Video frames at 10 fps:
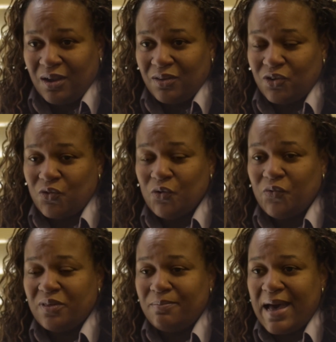The truth
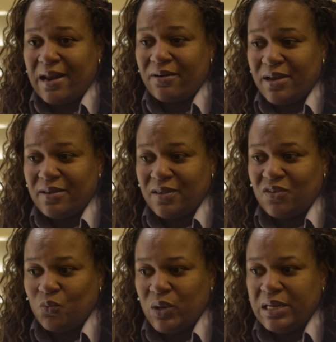of the matter
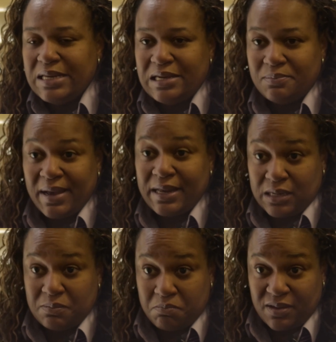is we need men
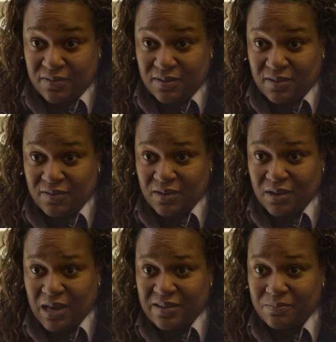in business
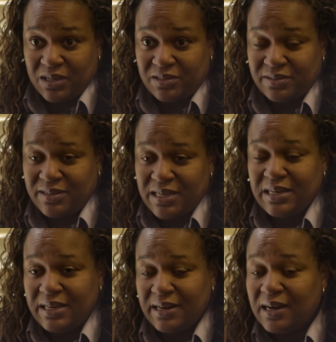as much as they
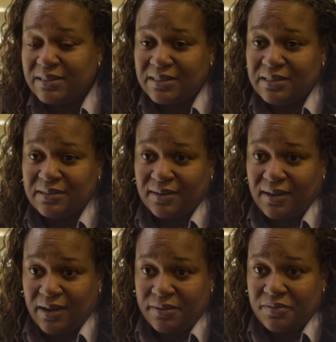need us in their
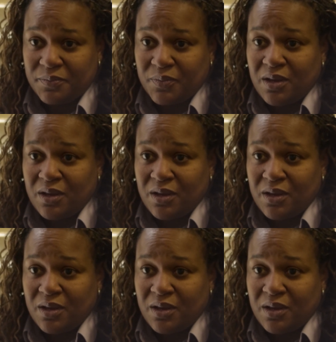lives.